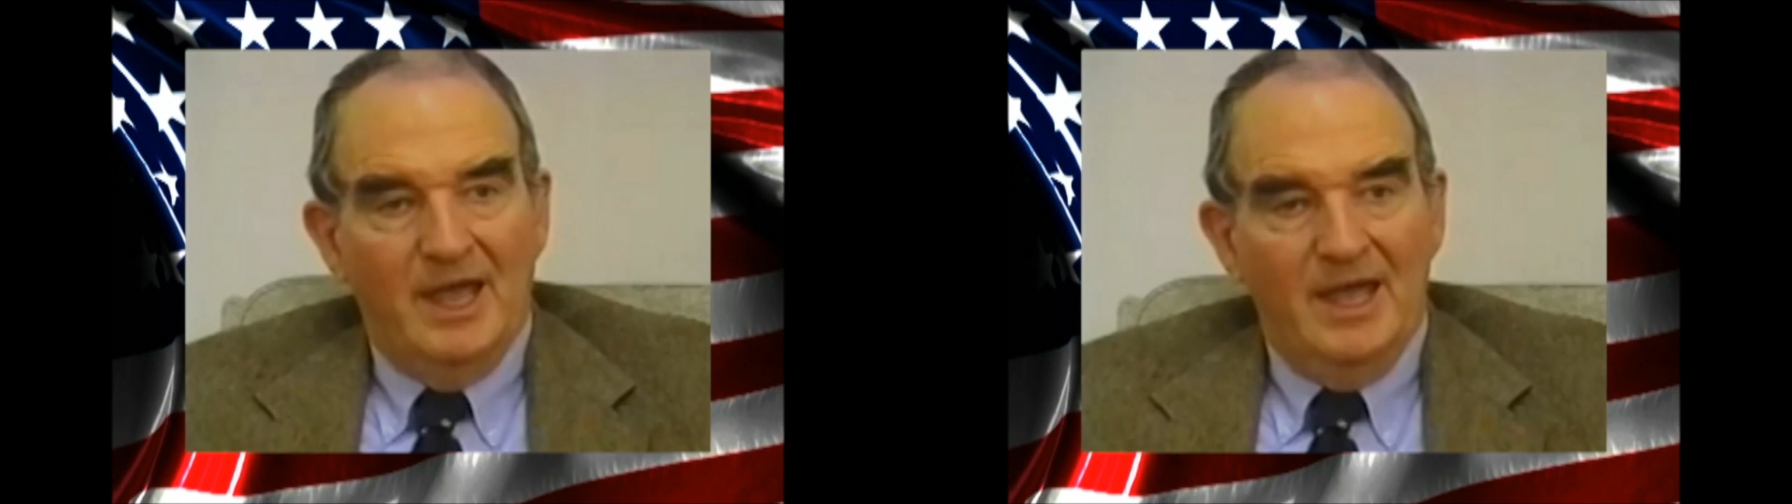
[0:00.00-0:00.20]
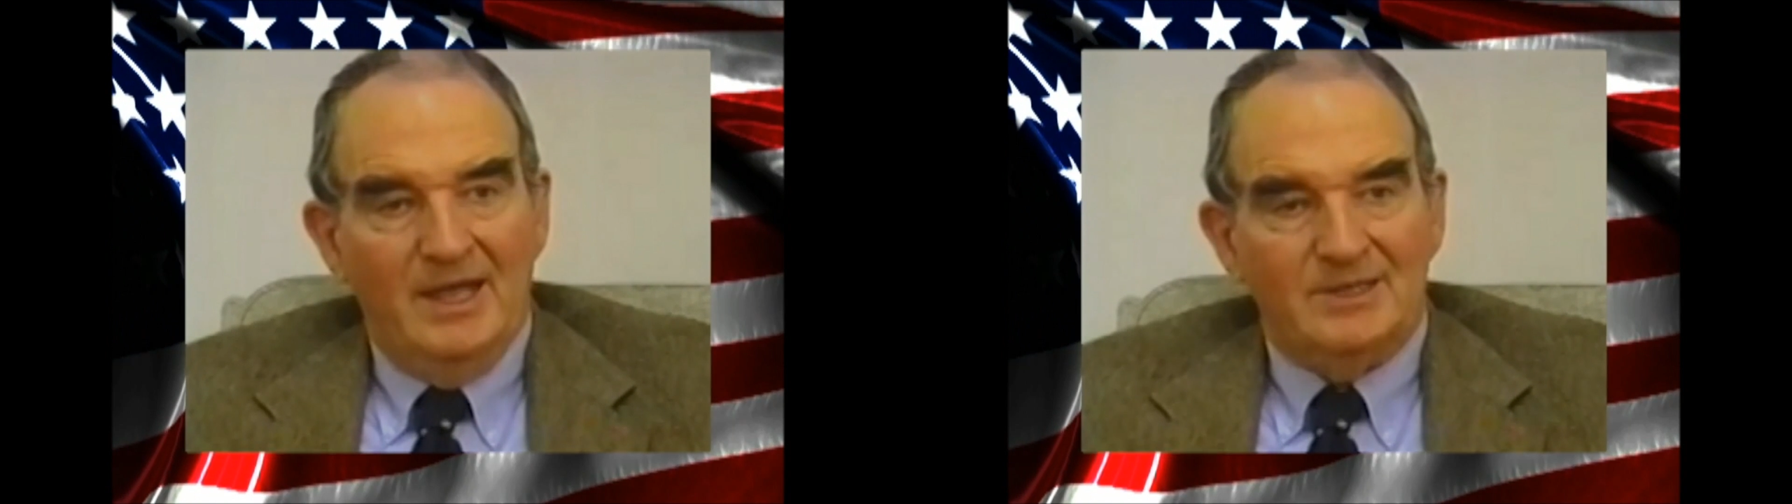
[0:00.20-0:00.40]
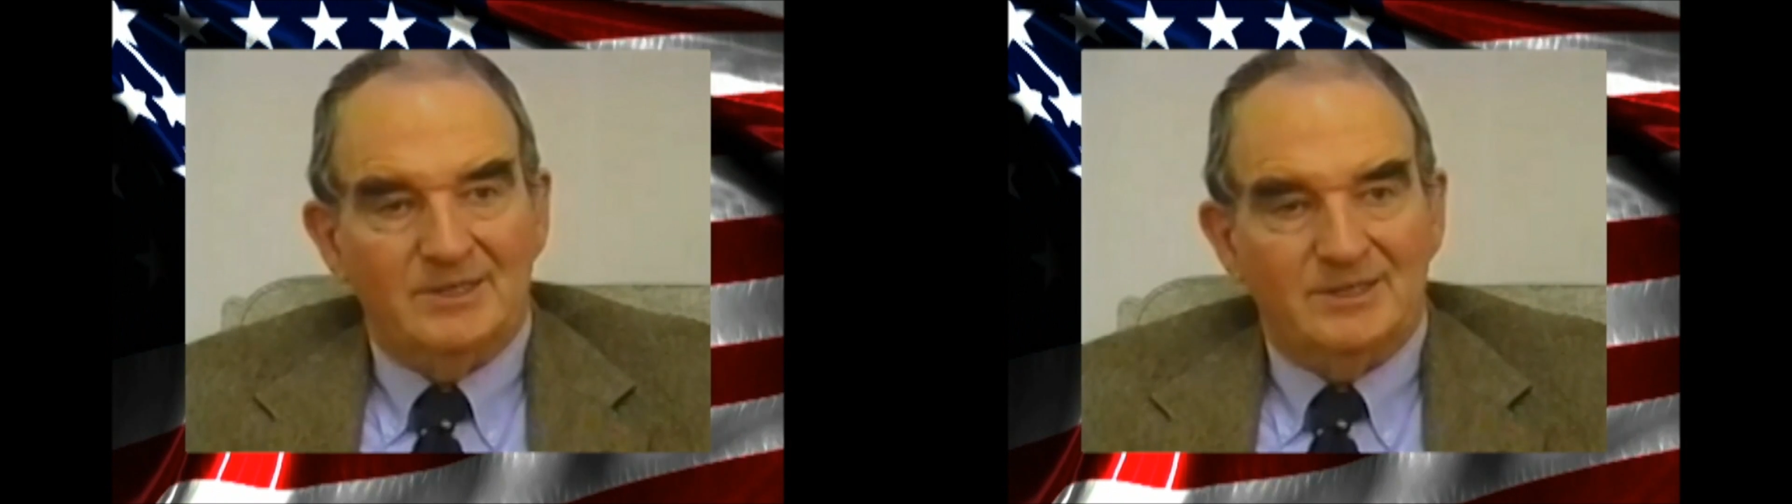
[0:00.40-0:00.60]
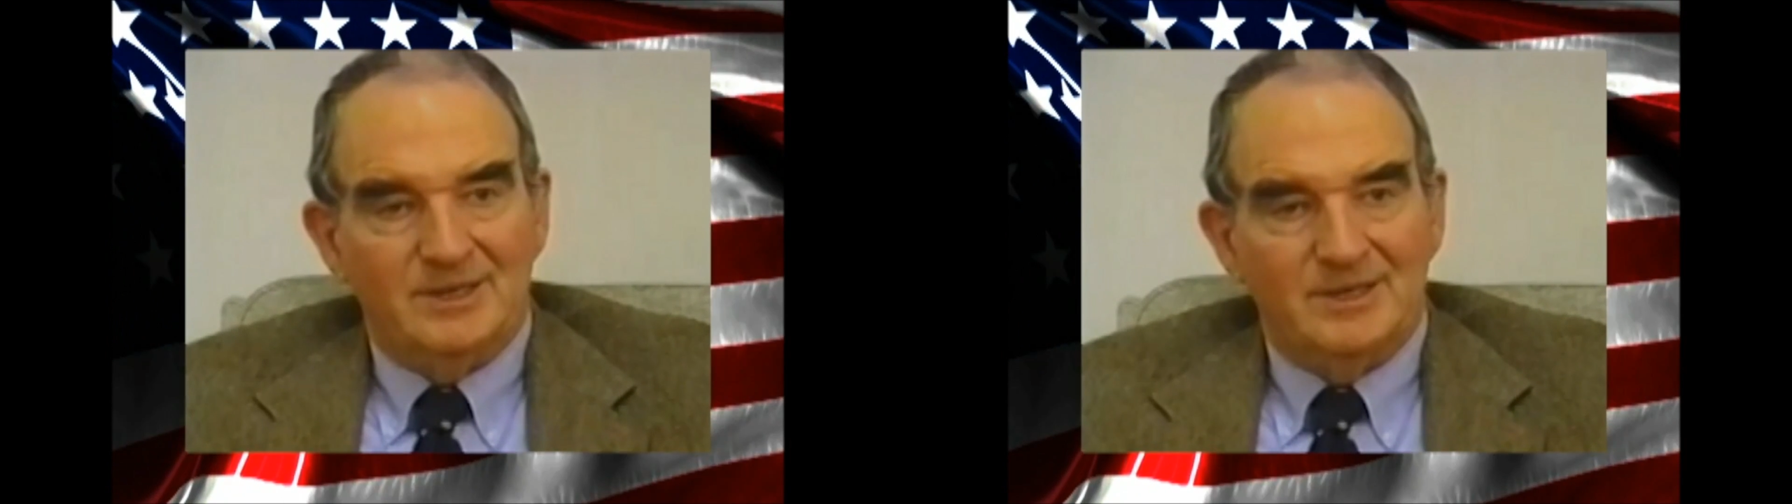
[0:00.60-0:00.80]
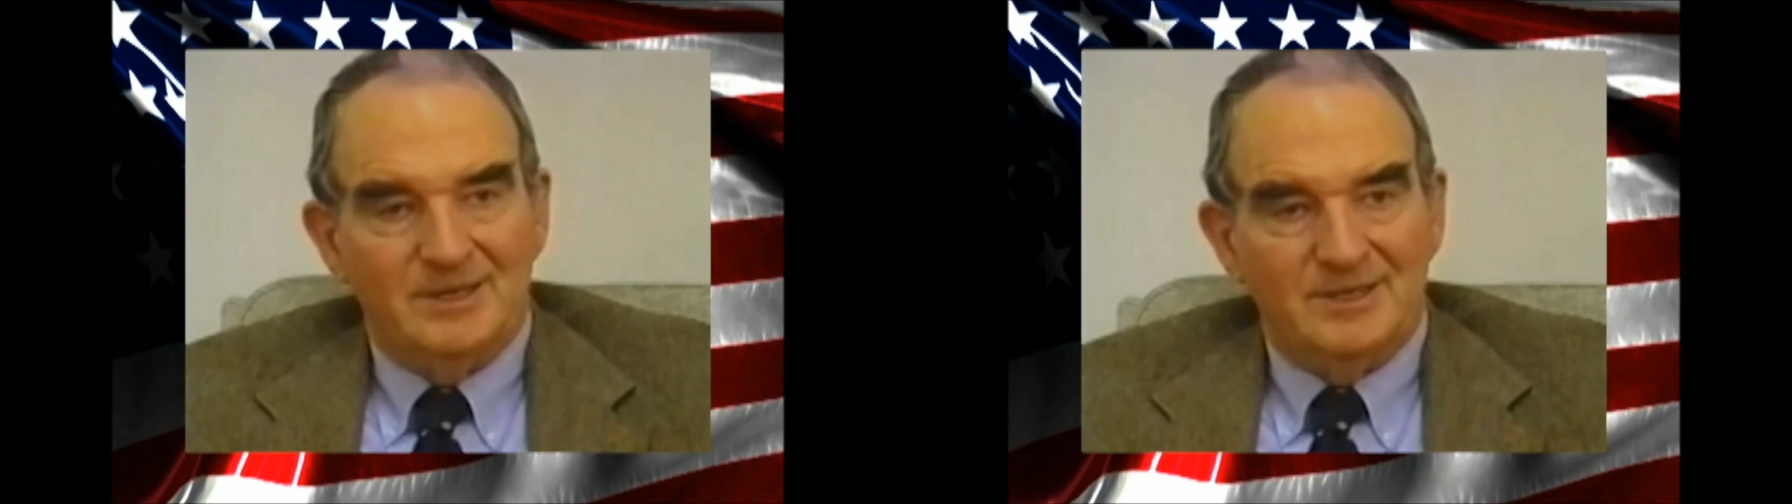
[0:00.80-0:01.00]
AIDS
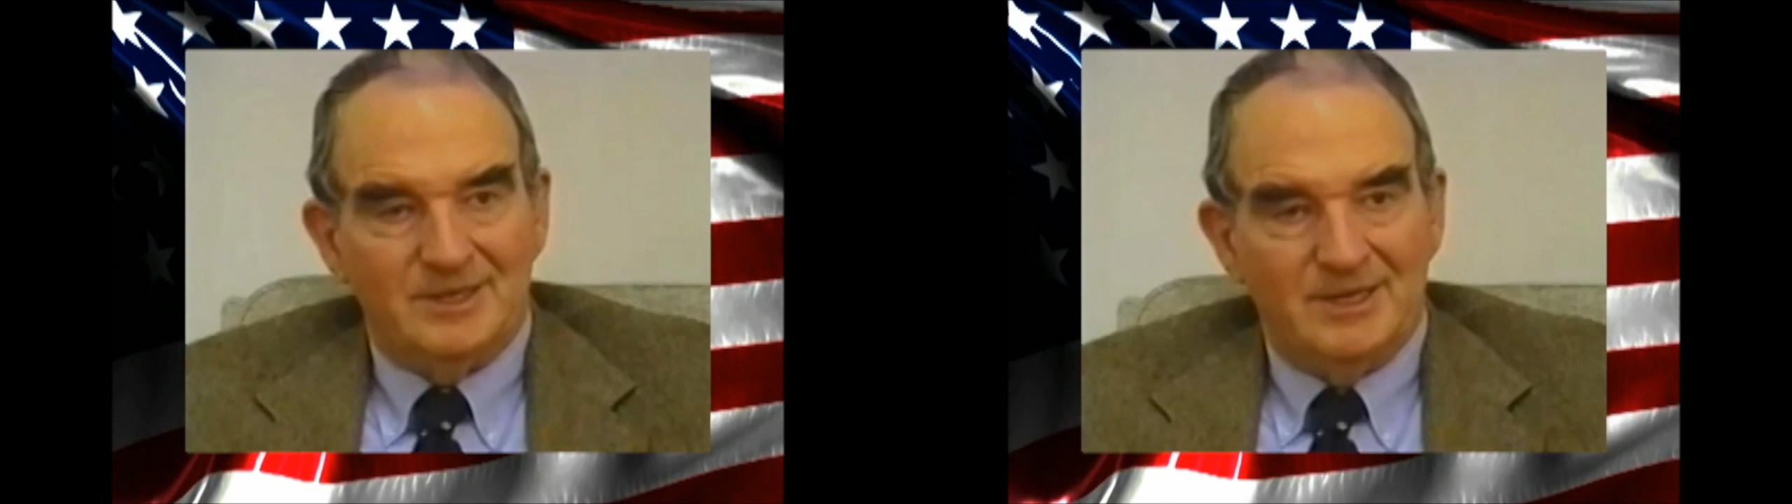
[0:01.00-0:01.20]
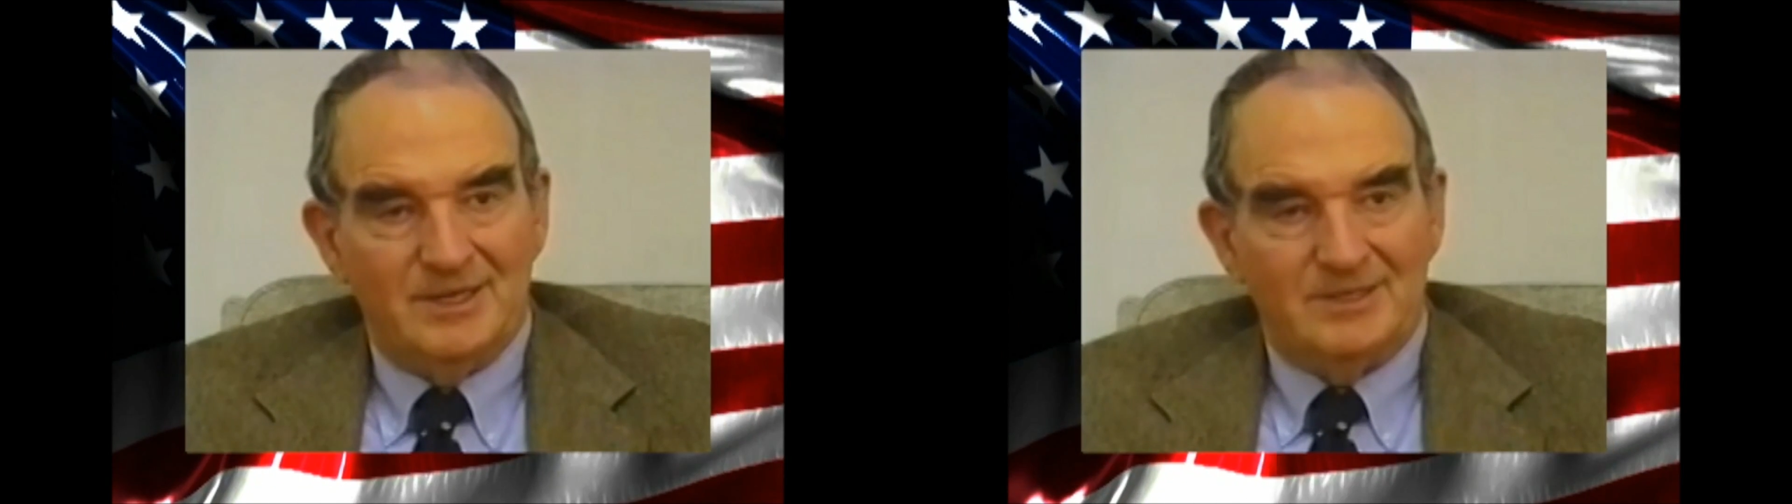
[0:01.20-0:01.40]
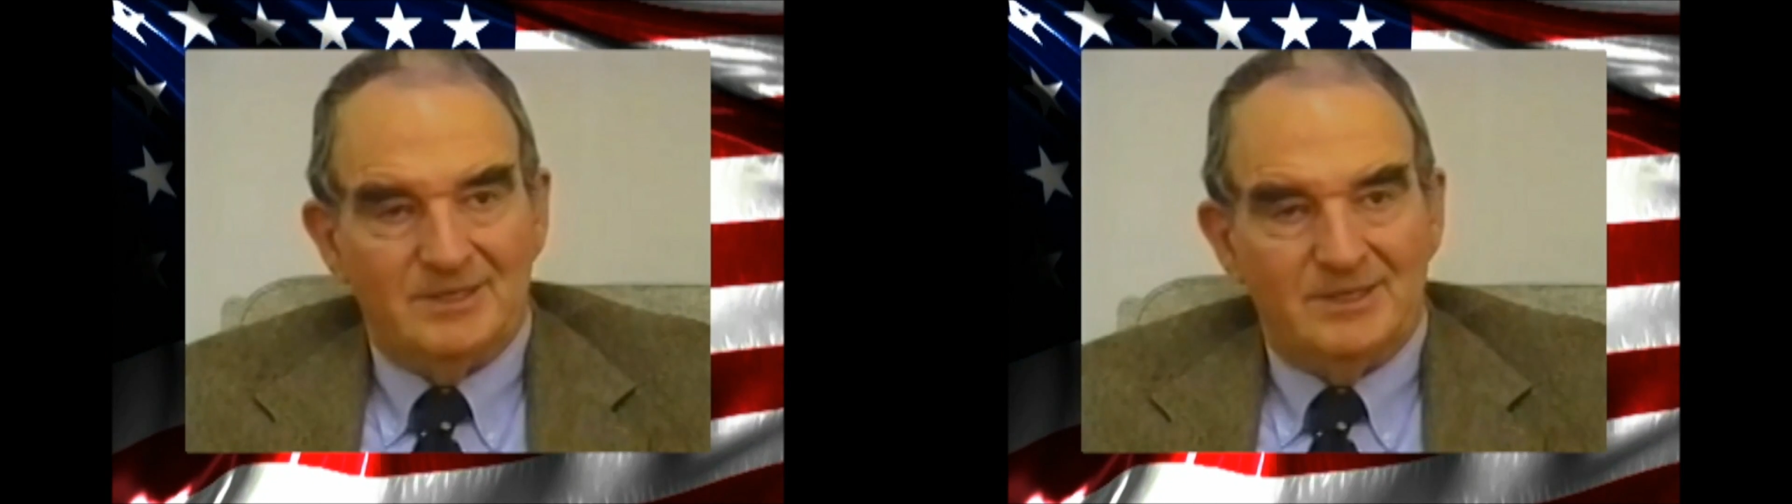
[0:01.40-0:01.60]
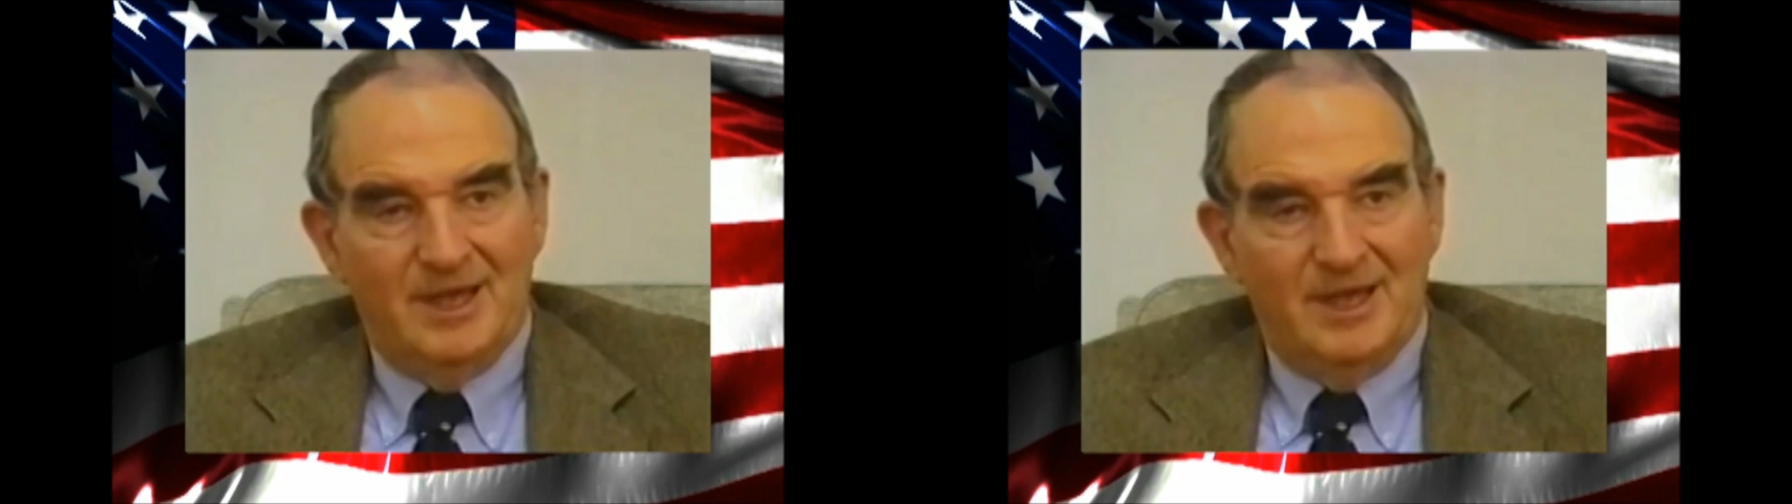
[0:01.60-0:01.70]
disease,